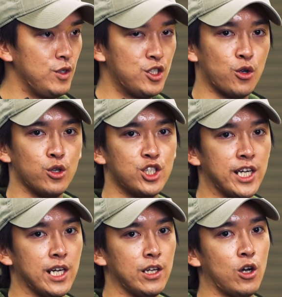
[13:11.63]

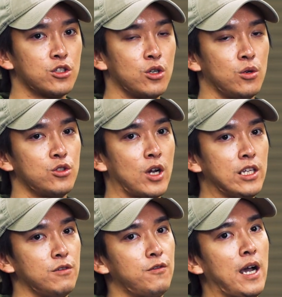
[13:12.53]
researching and also
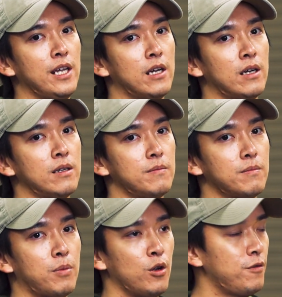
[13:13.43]
trying to find
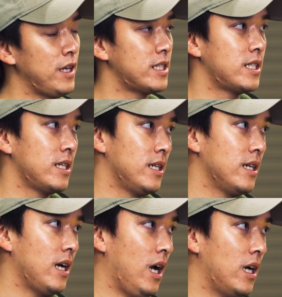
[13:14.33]
a perfect
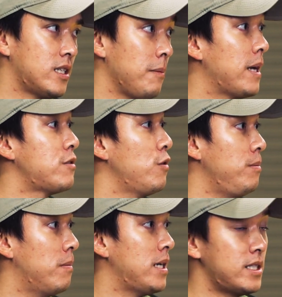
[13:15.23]
Type S for
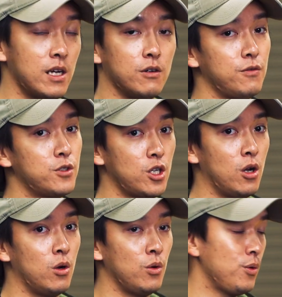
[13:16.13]
myself.
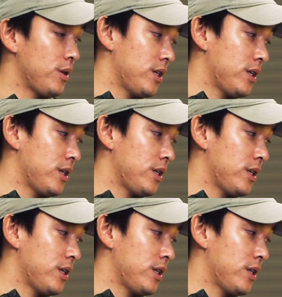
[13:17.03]
So